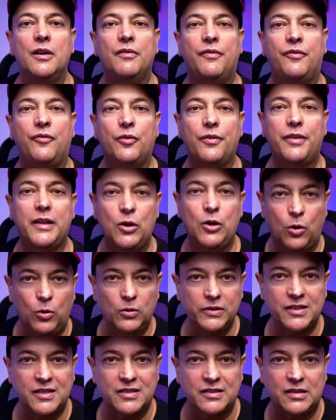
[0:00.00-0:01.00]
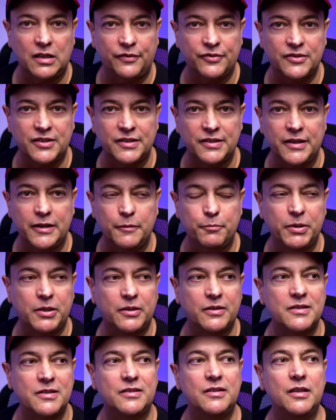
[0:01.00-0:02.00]
for the older stuff today,
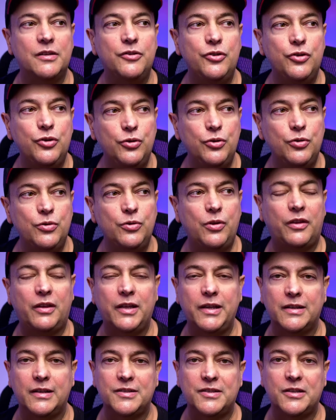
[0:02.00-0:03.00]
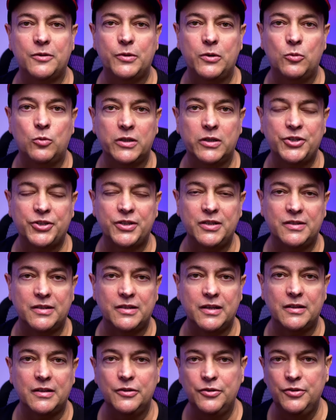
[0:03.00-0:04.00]
because the new things that we're watching
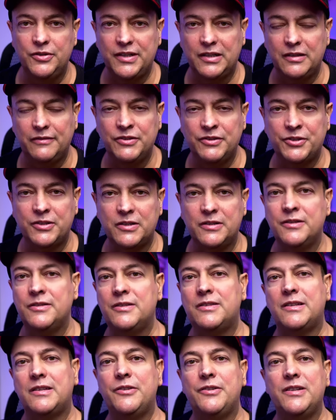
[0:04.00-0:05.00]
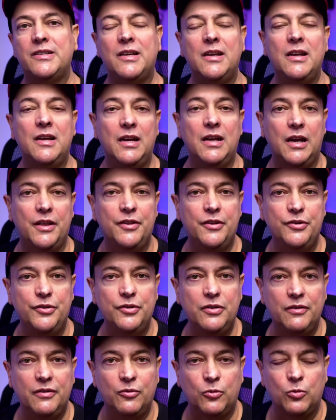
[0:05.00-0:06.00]
today, the new television series and the
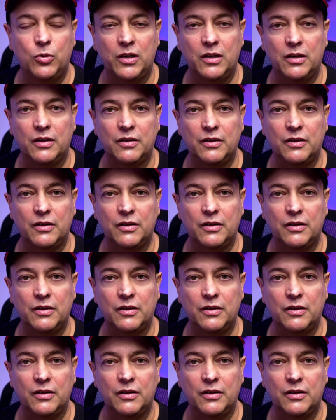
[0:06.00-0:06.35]
new